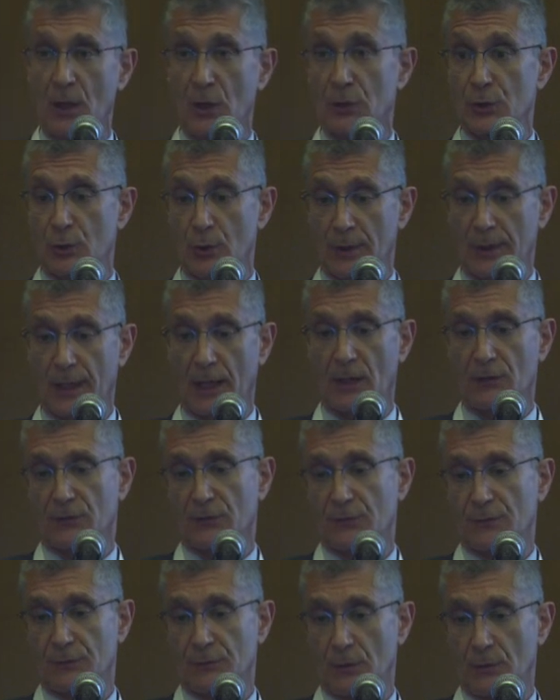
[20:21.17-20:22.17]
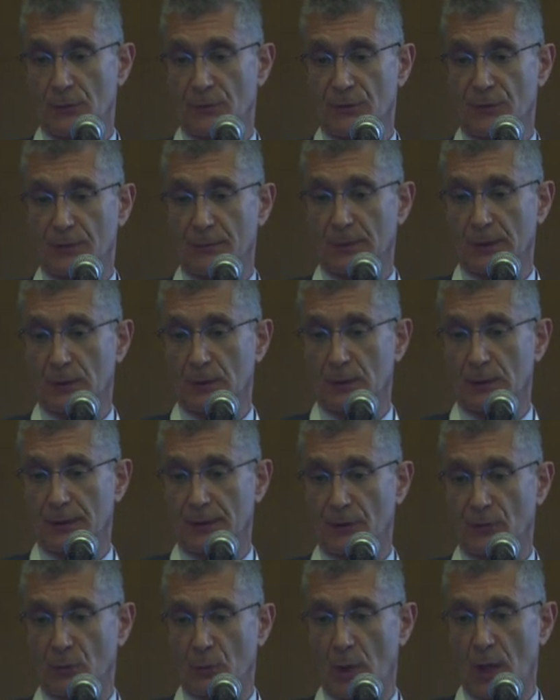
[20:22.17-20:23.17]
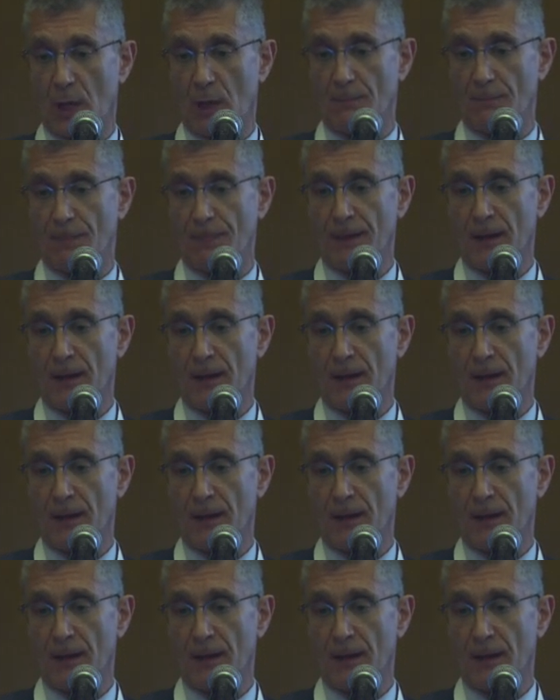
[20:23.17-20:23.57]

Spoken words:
Uric acid stones similarly as well.